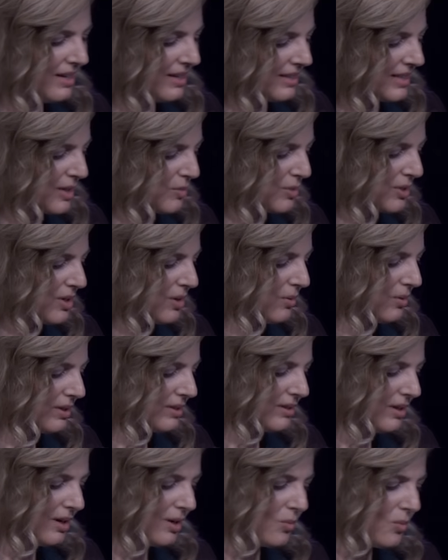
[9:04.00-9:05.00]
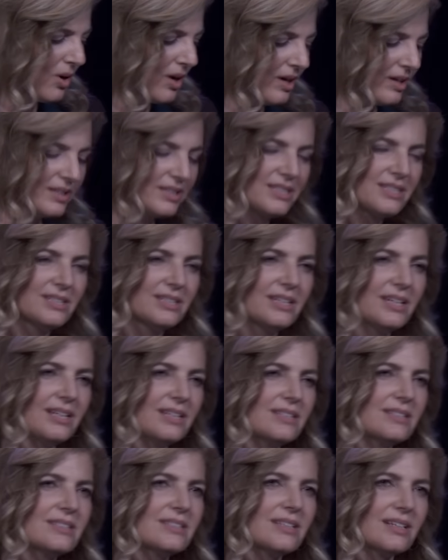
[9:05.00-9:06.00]
They would go on long walks
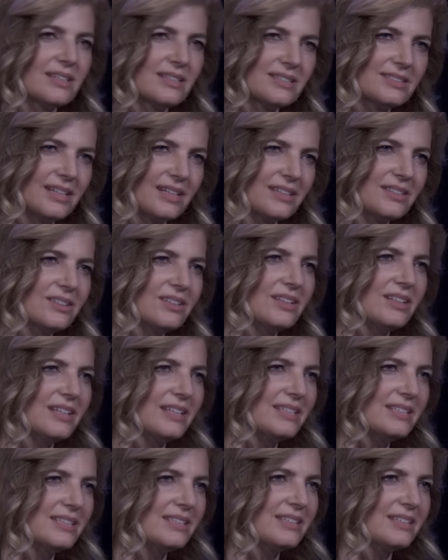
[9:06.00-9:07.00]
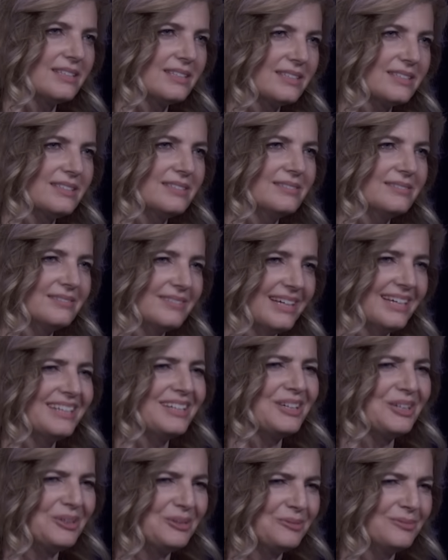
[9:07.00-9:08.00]
and discuss technical ideas. I
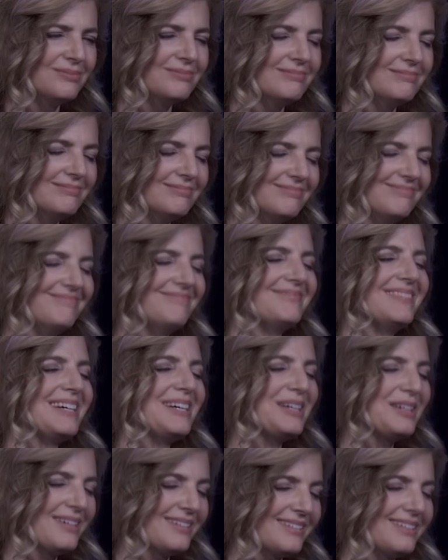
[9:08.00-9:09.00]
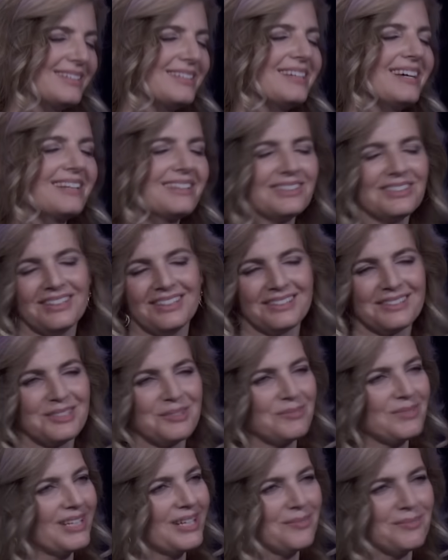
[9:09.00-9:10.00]
know, because I tagged along
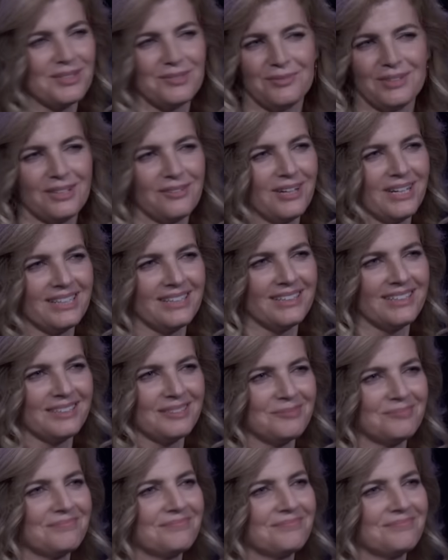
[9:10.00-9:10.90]
sometimes and regretted it.